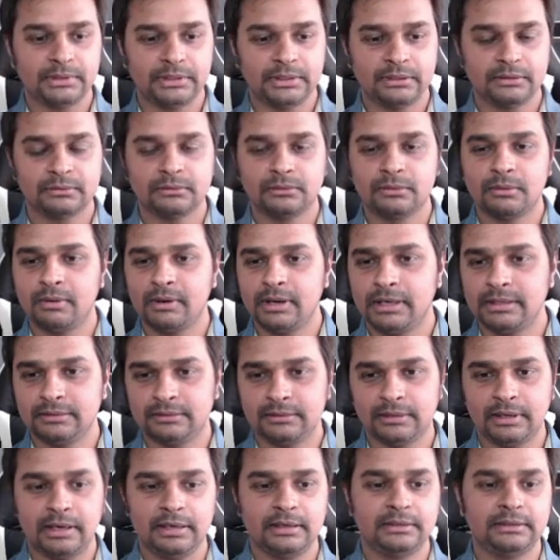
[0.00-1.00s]
They just go
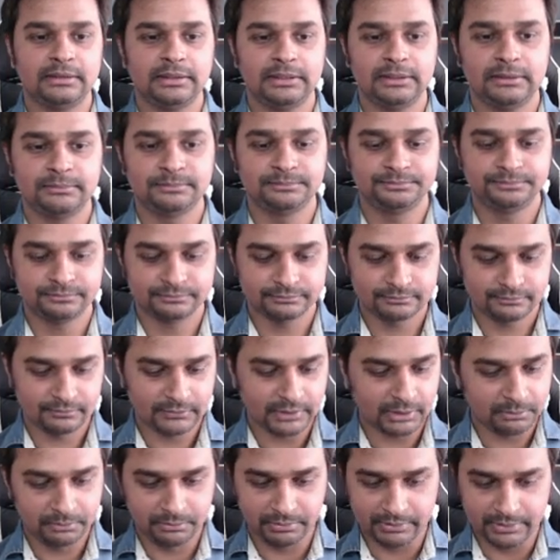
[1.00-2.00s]
inside the
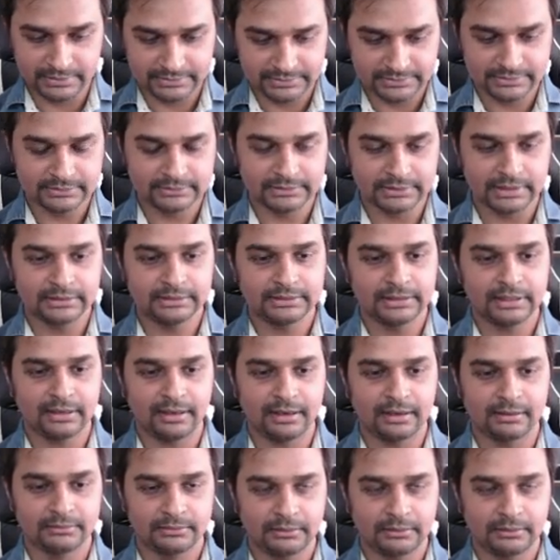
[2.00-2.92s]
prisons and they